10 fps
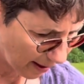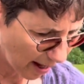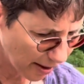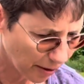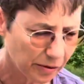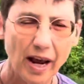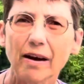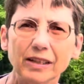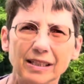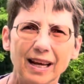I don't have
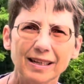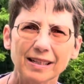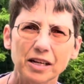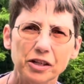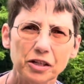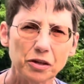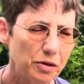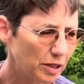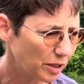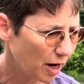a tent, I just use
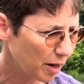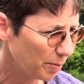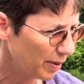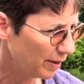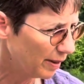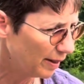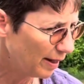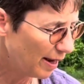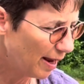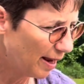a tarp,
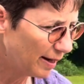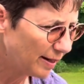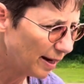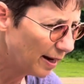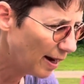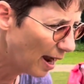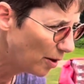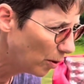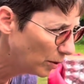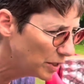and I
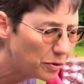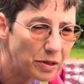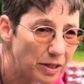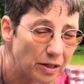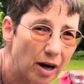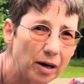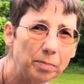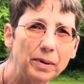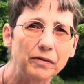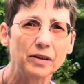only use the tarp
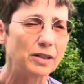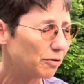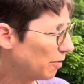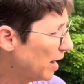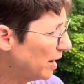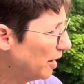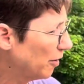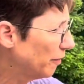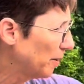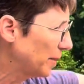if it's raining
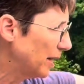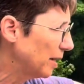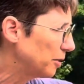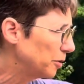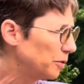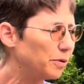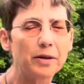or if I'm gonna get dew.